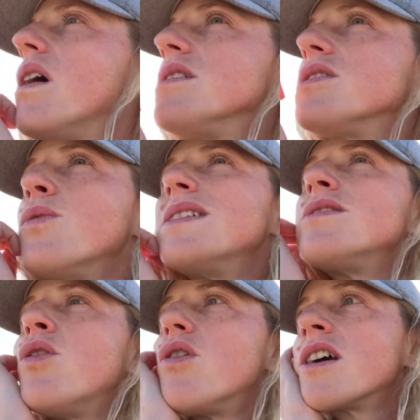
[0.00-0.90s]
so it's
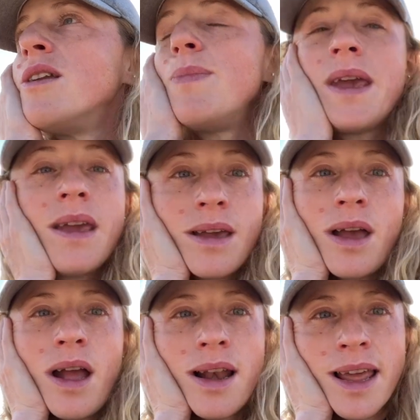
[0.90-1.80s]
not going to be
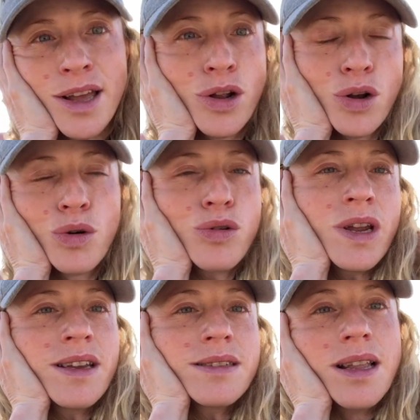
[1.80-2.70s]
like a
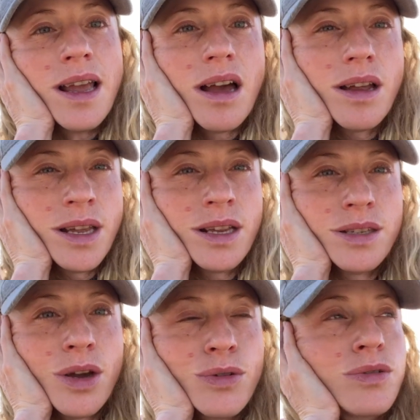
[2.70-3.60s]
glorious, like honey
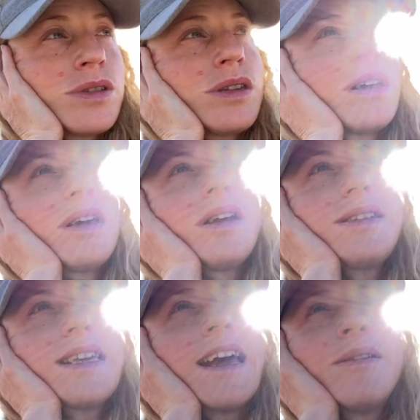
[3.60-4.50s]
toned
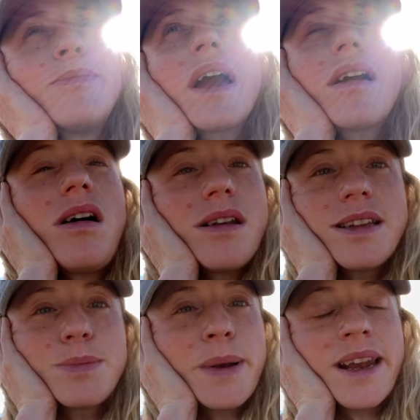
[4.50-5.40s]
tan, but I can't
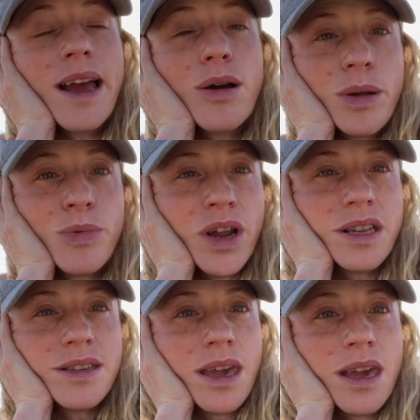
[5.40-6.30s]
explain how
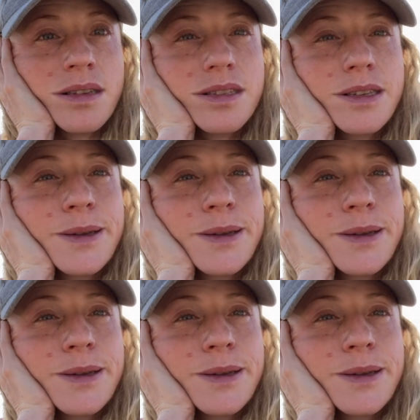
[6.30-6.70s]
liberating it is